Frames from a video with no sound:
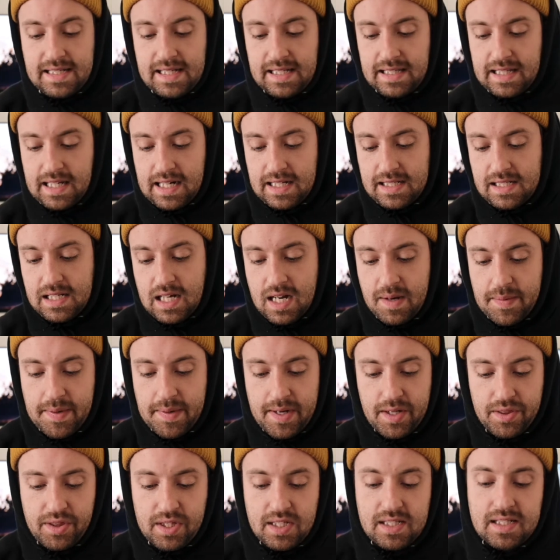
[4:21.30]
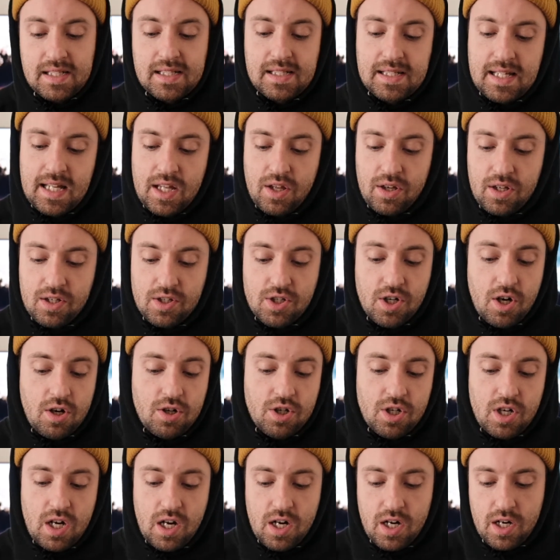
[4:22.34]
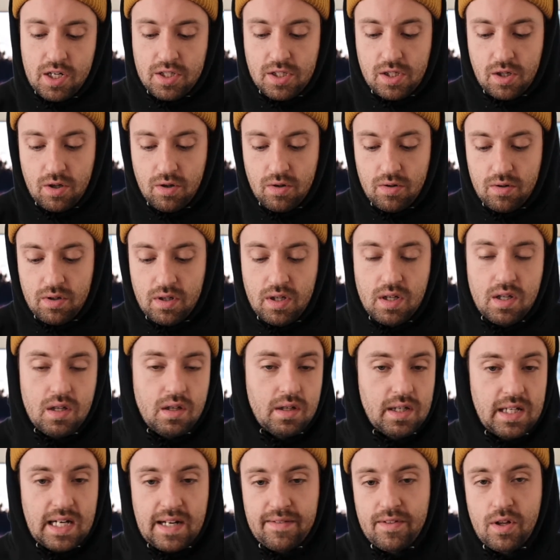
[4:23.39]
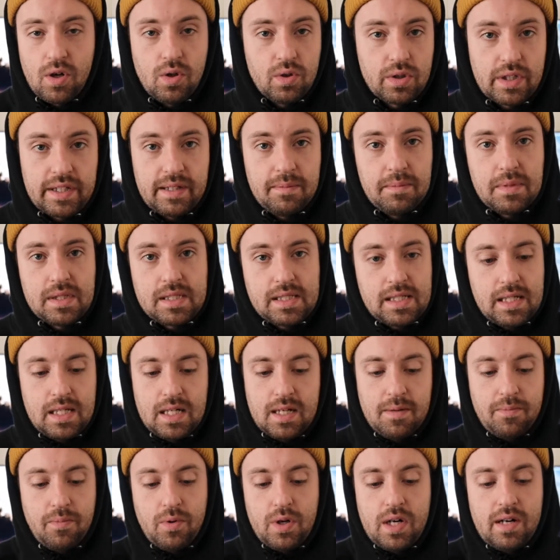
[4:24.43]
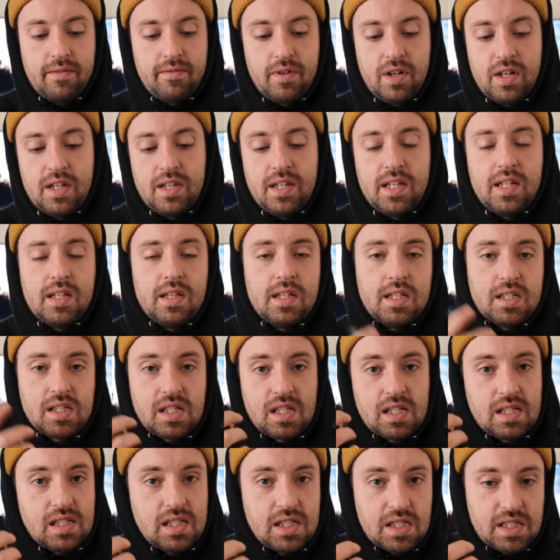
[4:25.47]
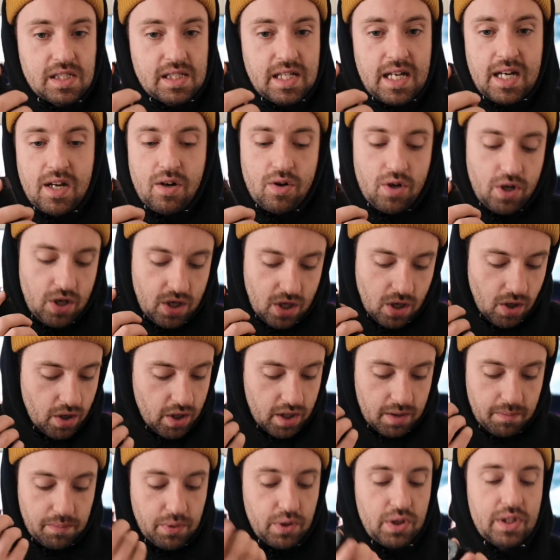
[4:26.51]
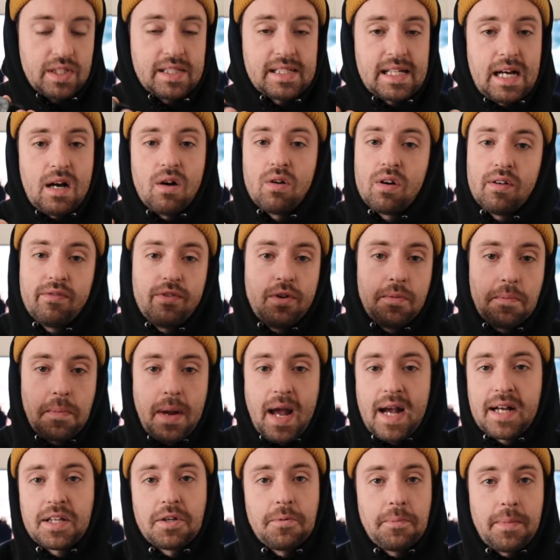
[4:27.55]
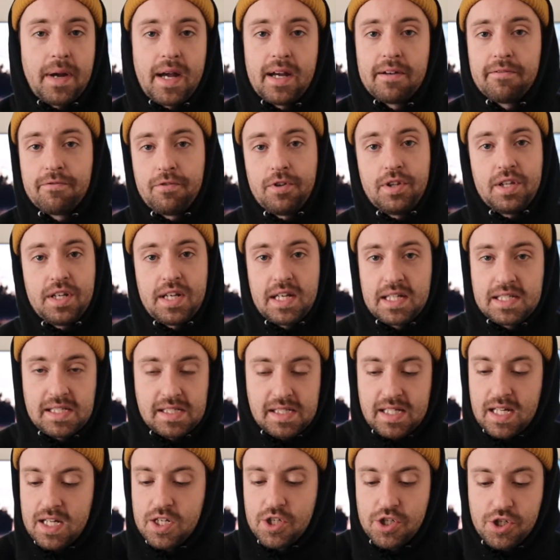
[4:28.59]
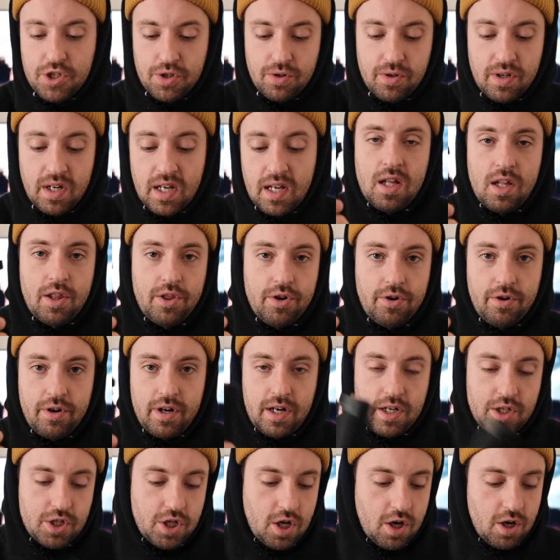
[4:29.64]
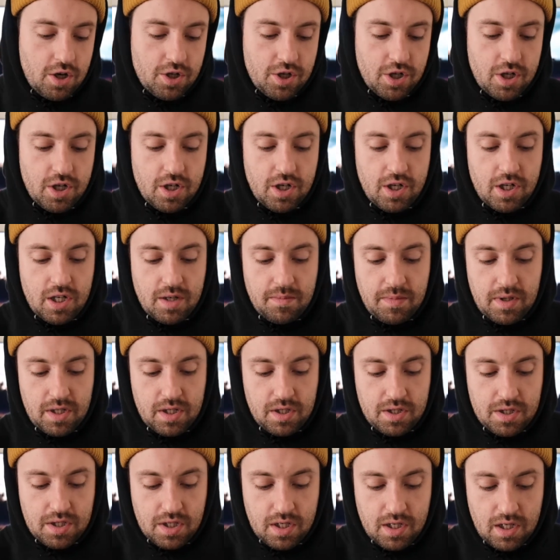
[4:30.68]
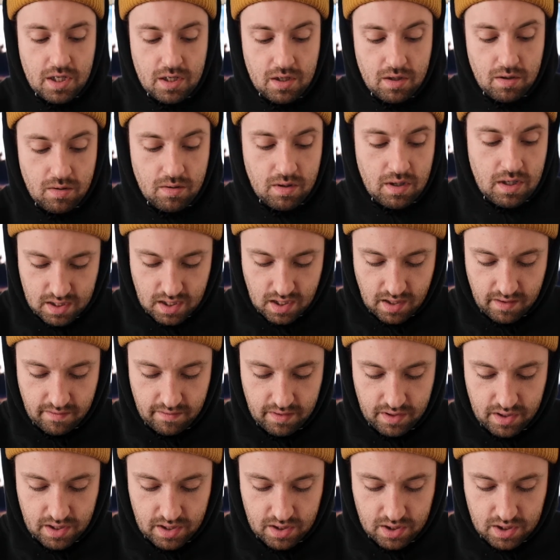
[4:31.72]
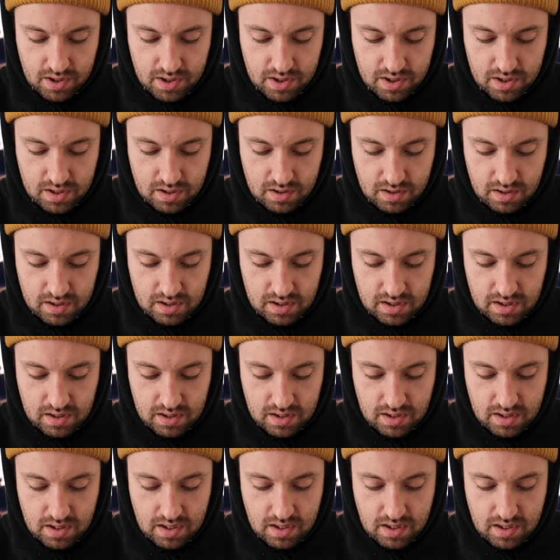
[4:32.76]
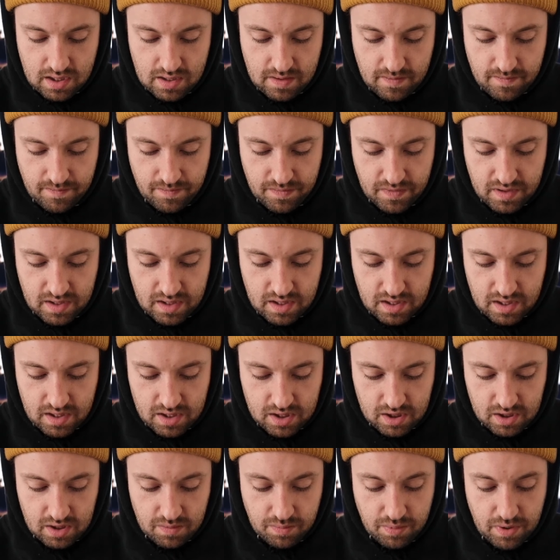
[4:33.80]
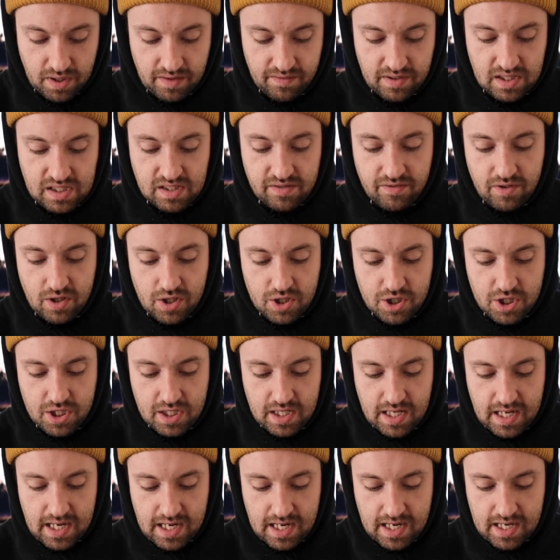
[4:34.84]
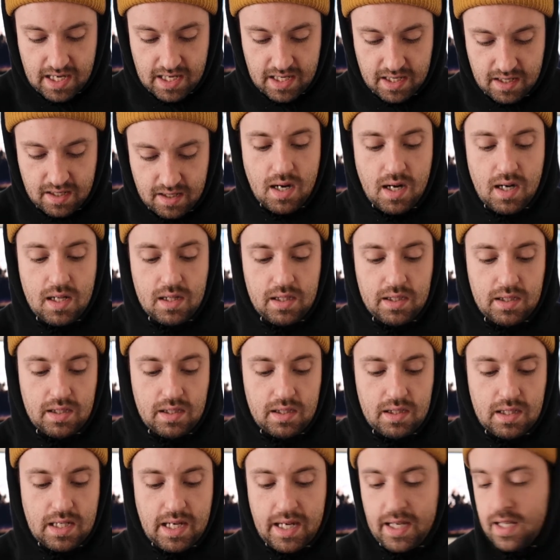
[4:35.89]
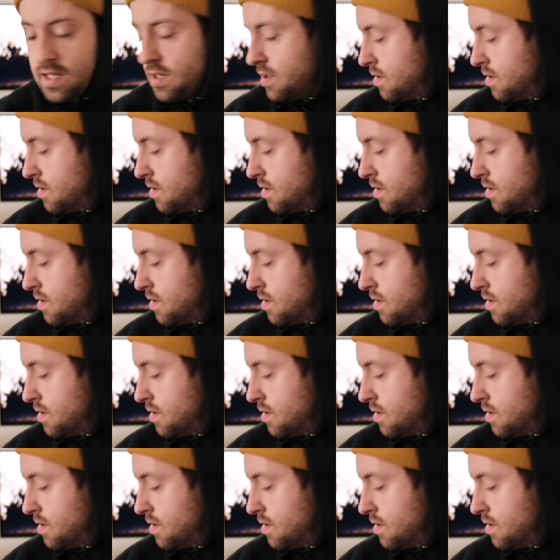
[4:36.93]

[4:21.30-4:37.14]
thing that I saw about this is that you can charge it on its own. You can have the whole gimbal set up, whatever, and then this can just stay, or you can pull this out if you pack your bag for the next day shoot, throw it on charger, you're gonna be good to go. Everything just looks, so the previous version had a little let's